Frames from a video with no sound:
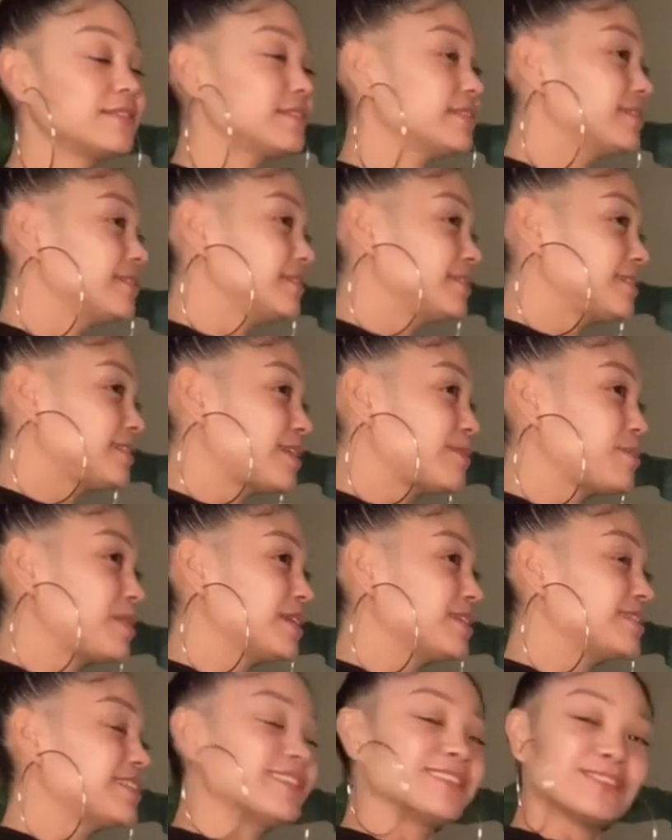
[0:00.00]
Does that
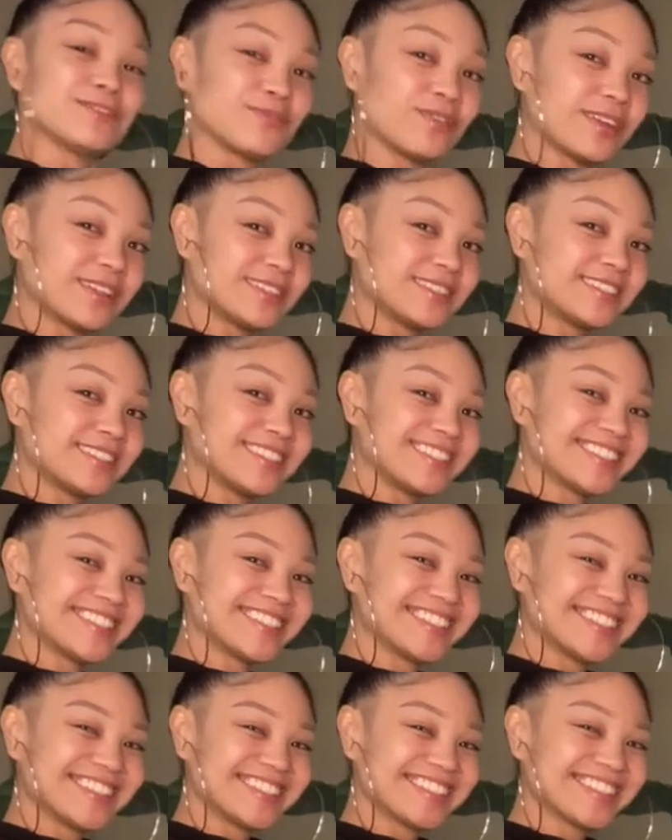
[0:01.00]
make sense, friends?
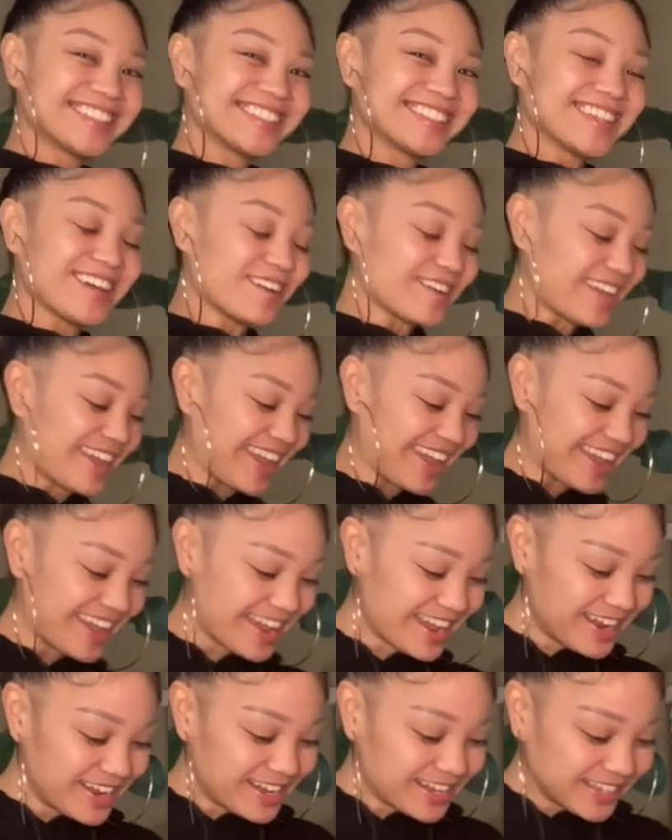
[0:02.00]
Okay,
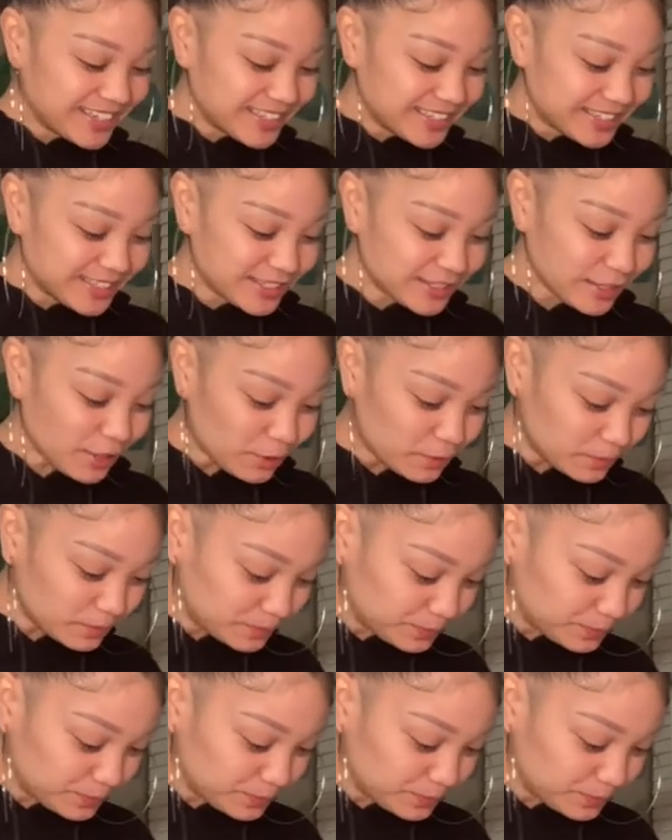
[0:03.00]
so